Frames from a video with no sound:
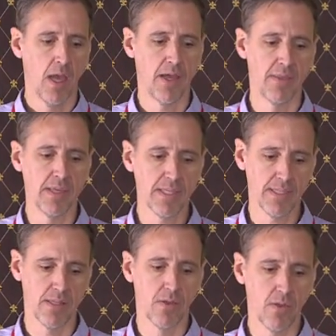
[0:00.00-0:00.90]
Uh,
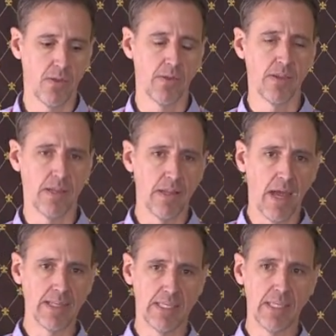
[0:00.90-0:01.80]
this, the, the
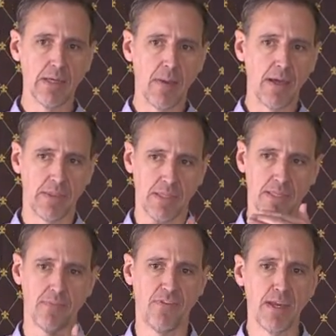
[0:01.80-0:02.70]
nice thing about
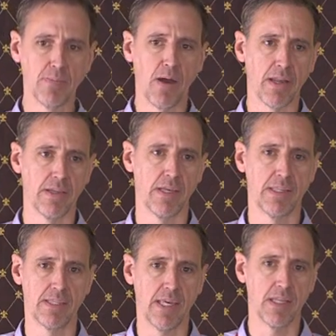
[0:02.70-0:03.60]
this event model
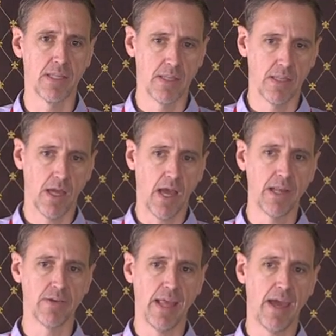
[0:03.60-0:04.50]
is that
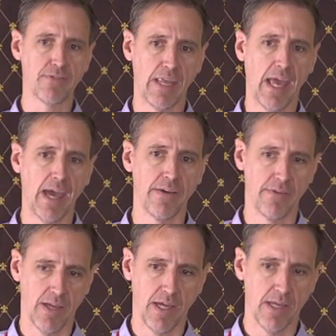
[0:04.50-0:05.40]
I don't have to
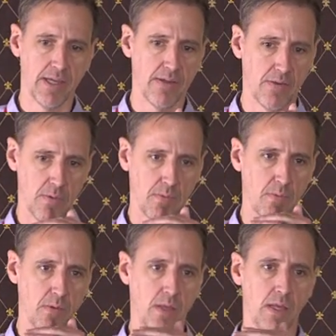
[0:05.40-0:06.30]
have a,
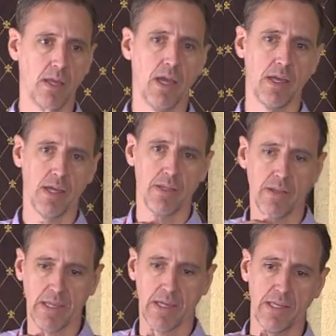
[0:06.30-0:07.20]
a, a,
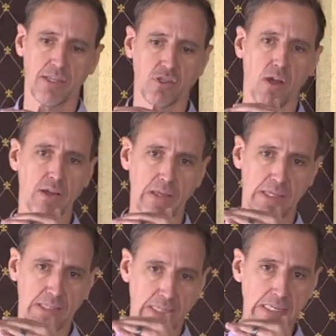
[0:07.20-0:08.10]
like a strongly
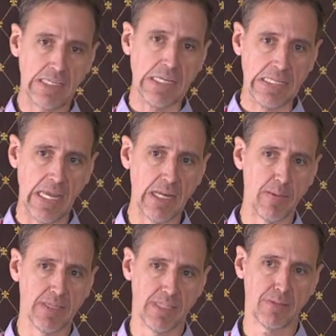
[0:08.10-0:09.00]
consistent
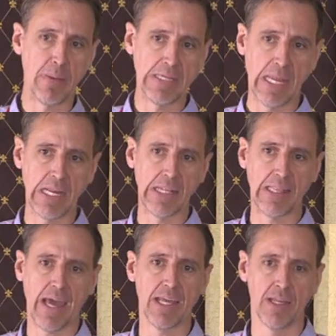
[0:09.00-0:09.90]
database that's maintaining
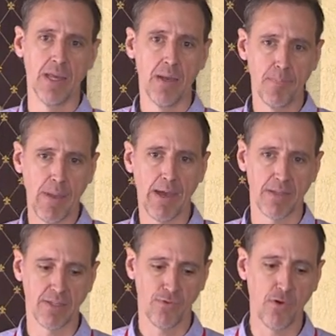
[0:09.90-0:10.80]
that
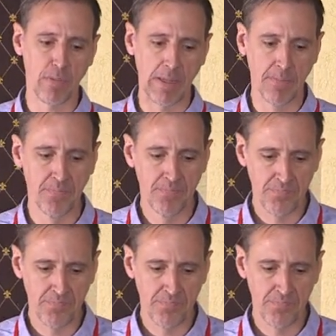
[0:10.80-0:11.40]
balance for me.